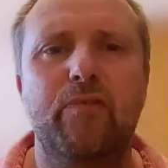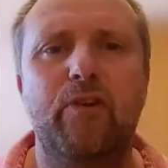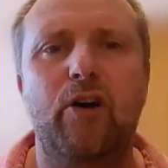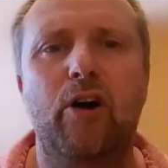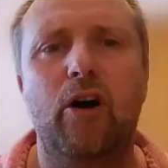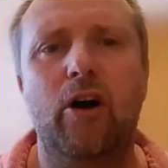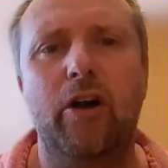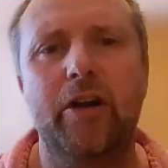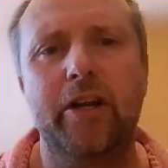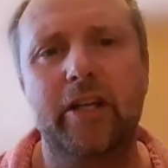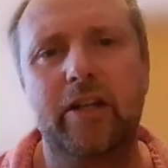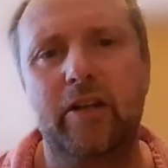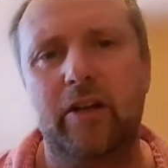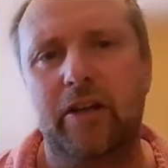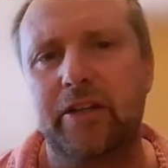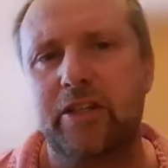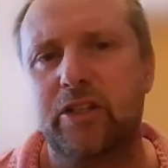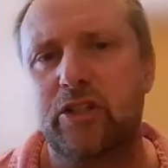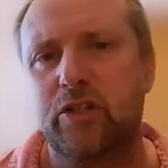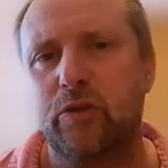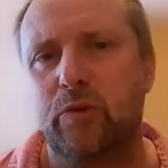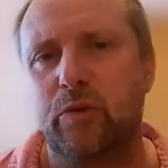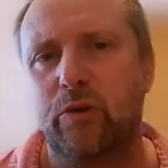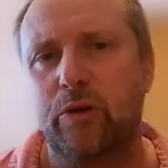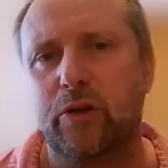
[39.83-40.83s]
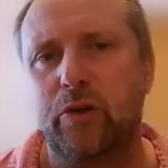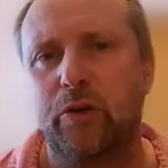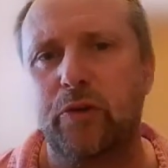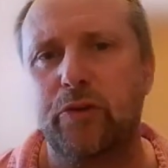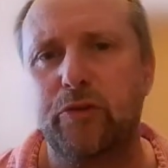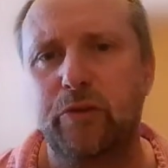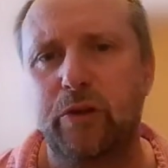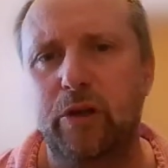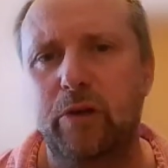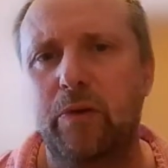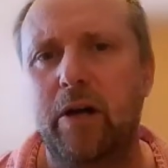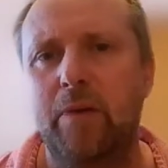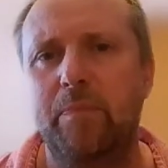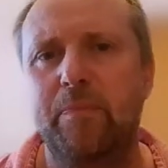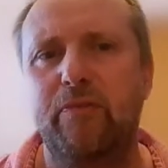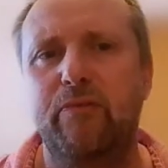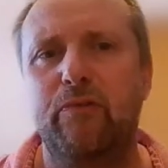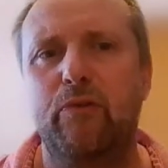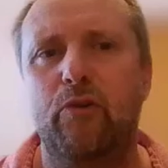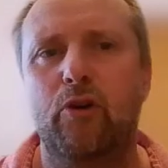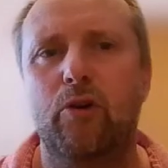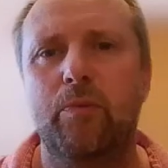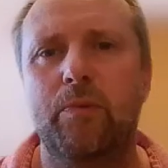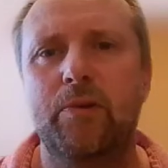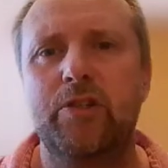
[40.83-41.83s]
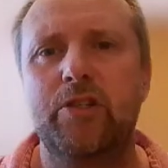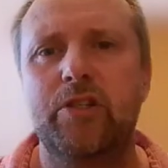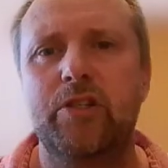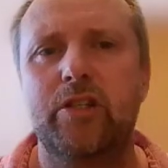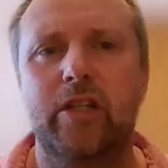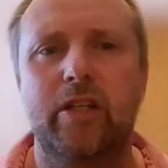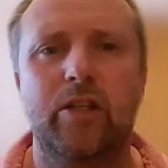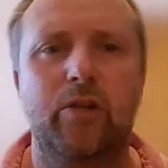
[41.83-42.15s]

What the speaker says: audit on historical drill well performance